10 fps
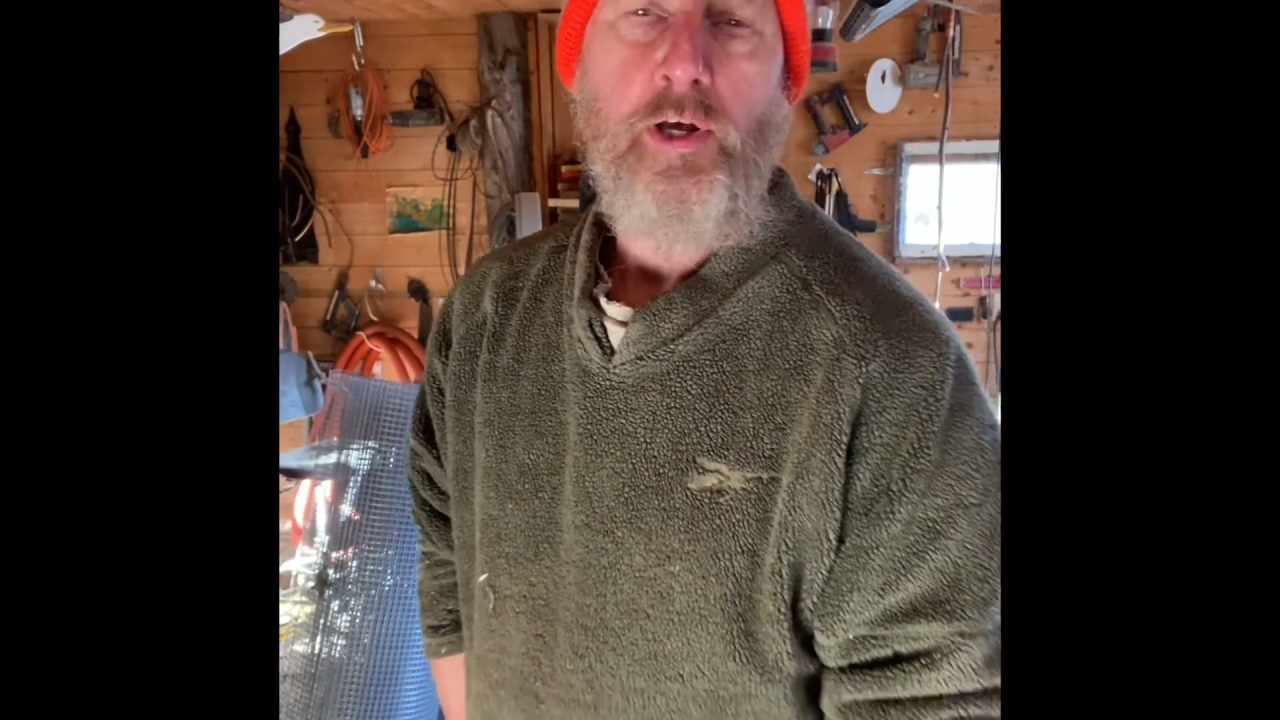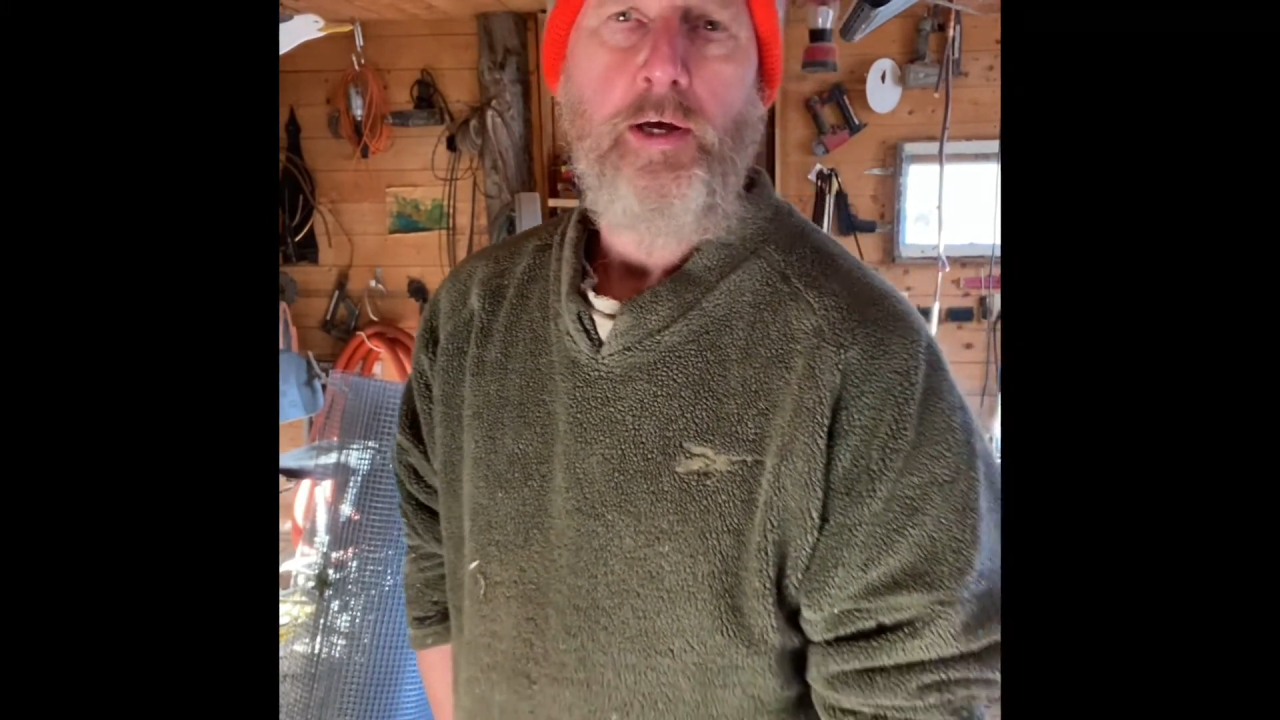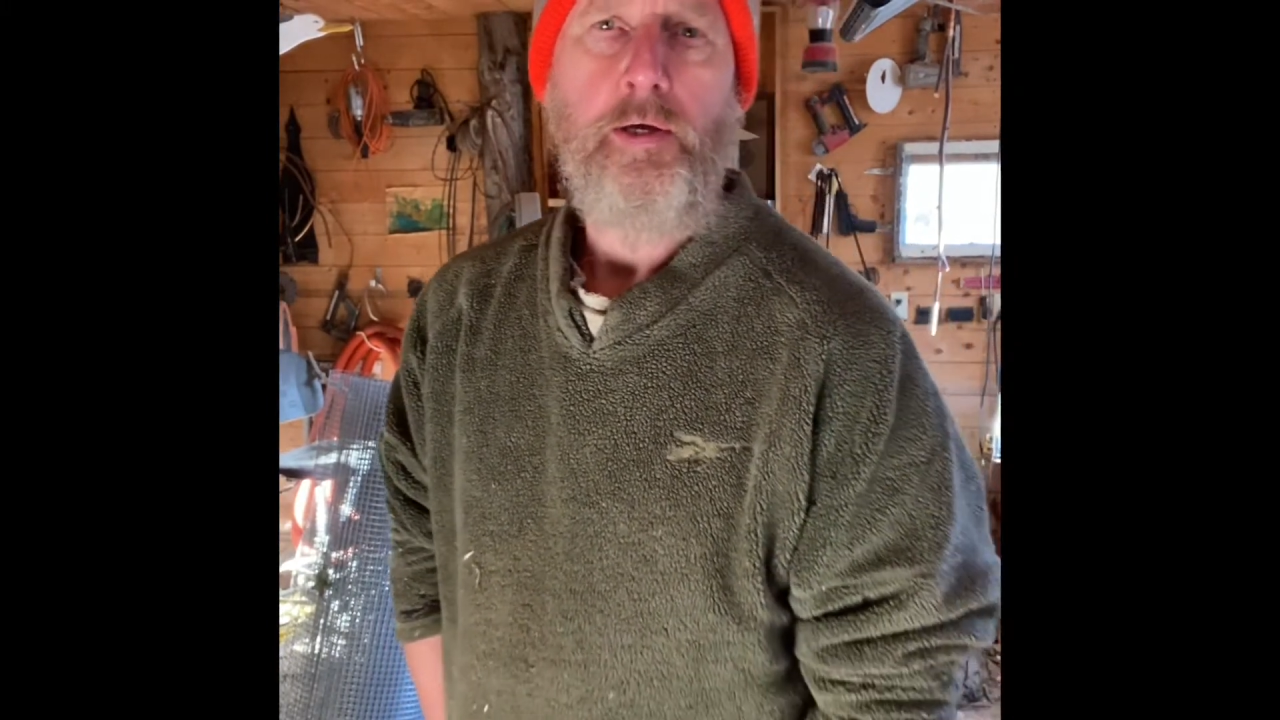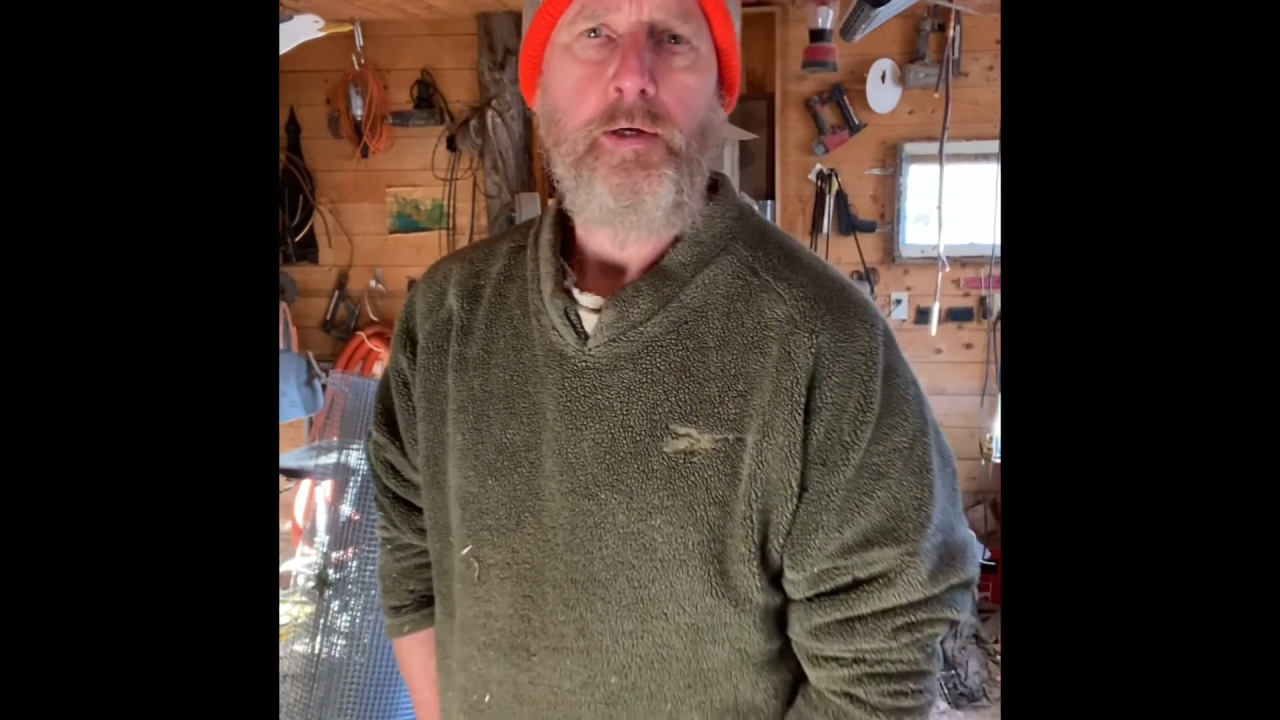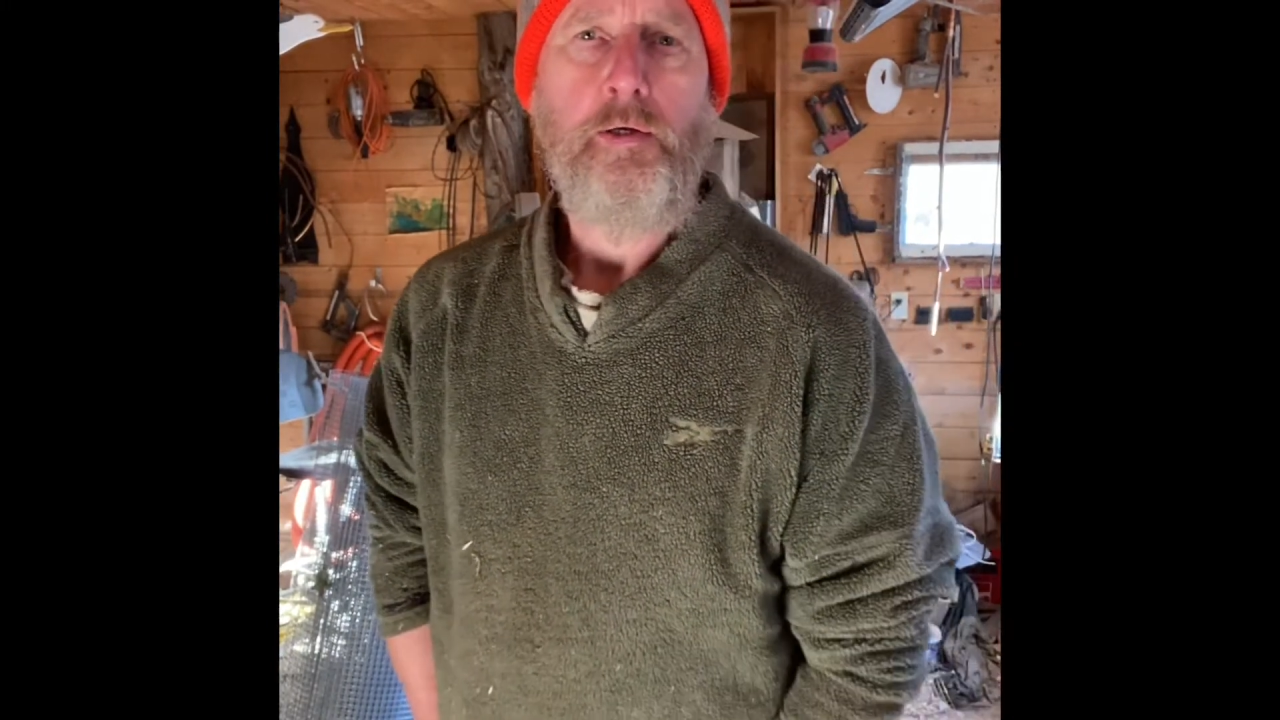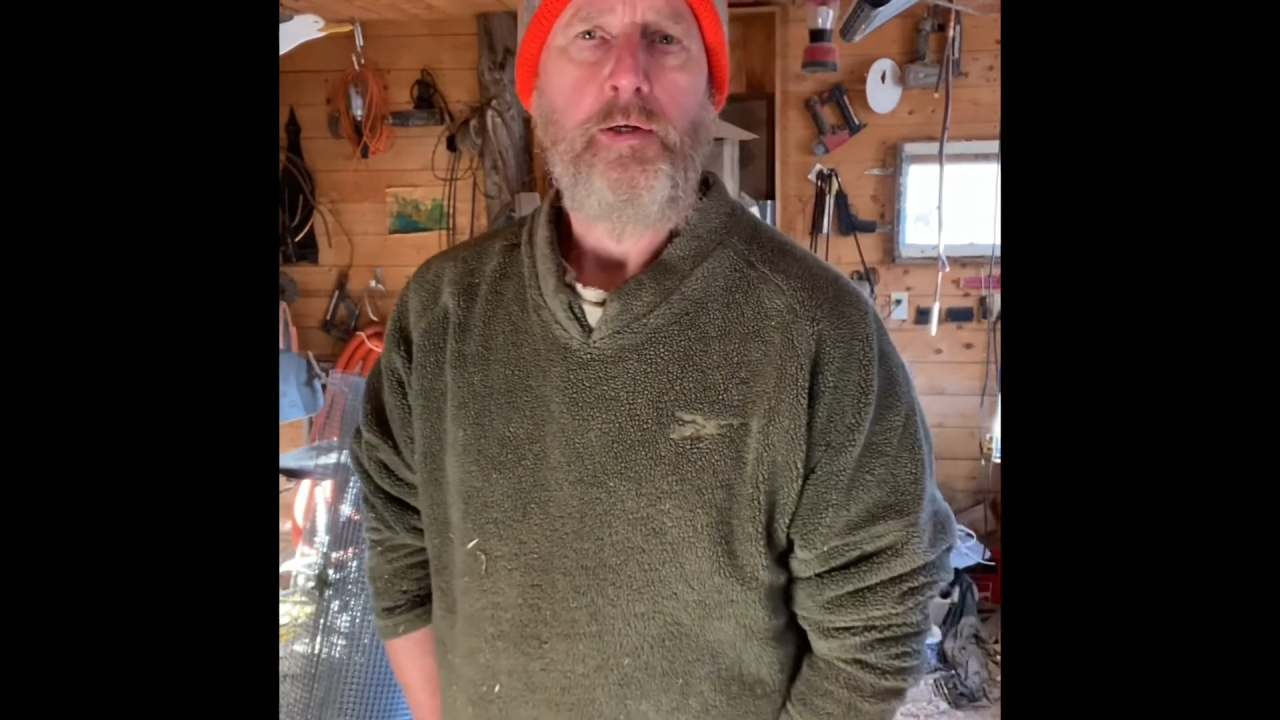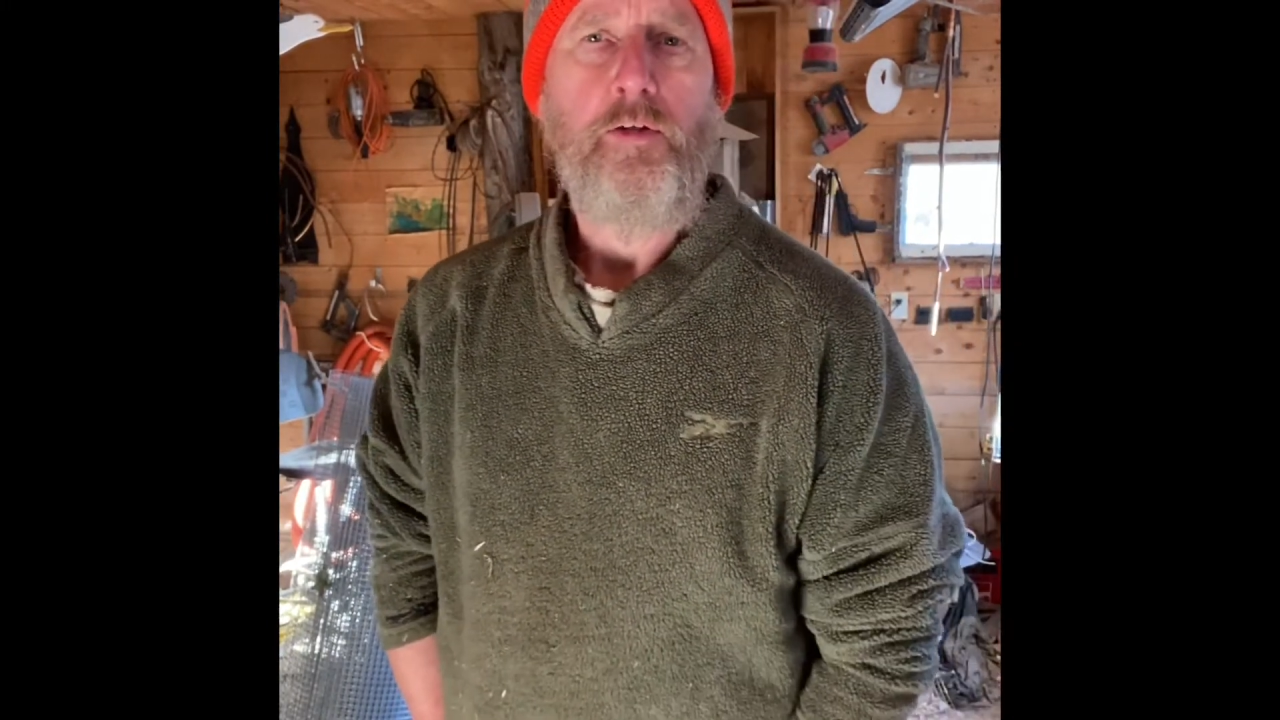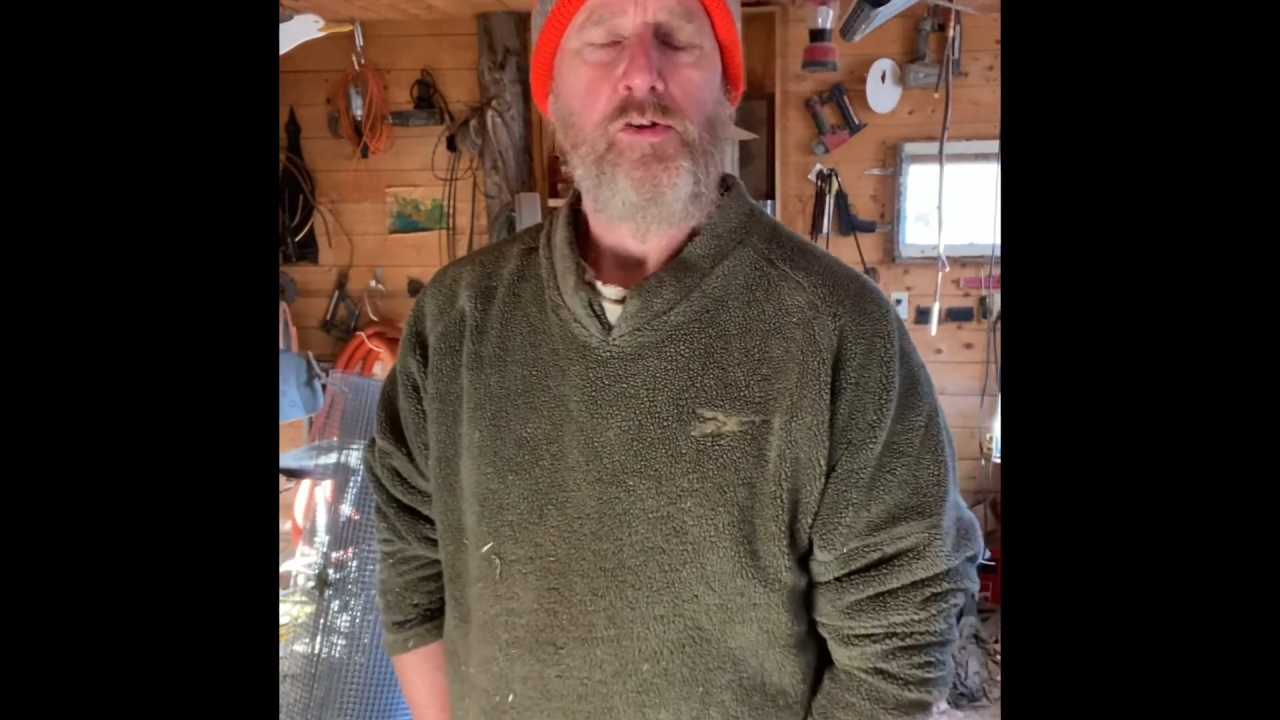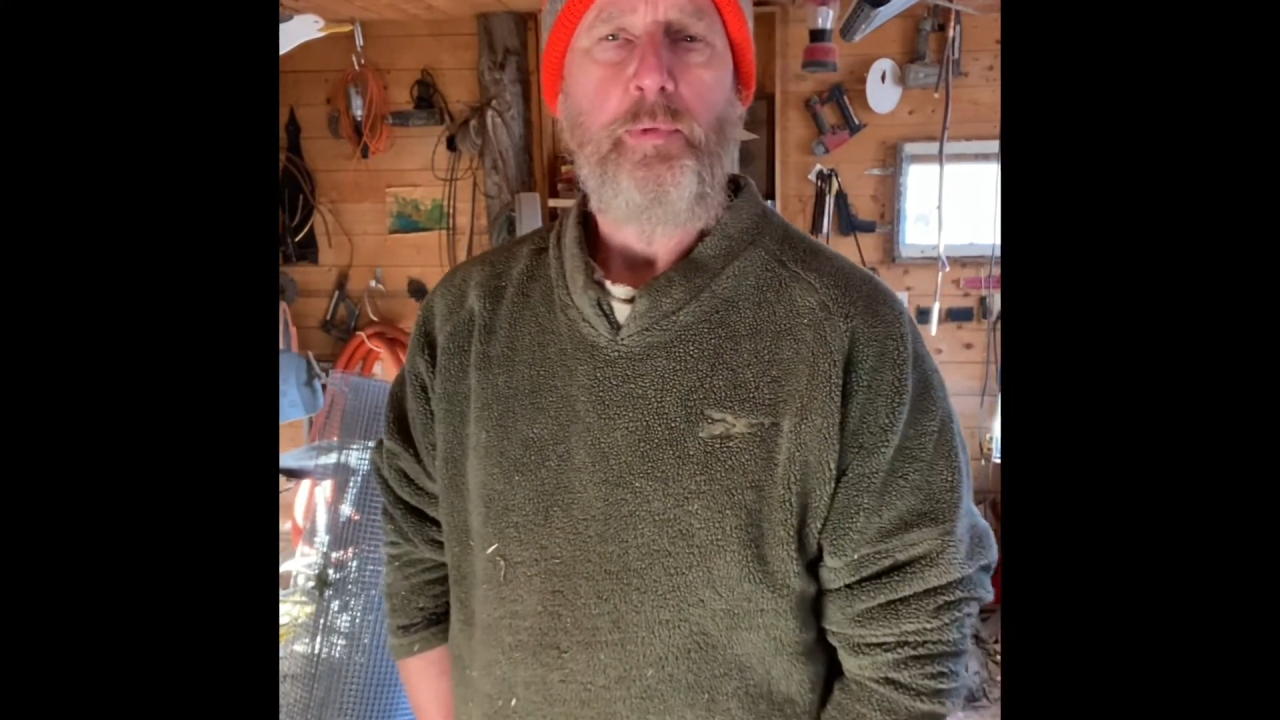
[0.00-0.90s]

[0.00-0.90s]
I get some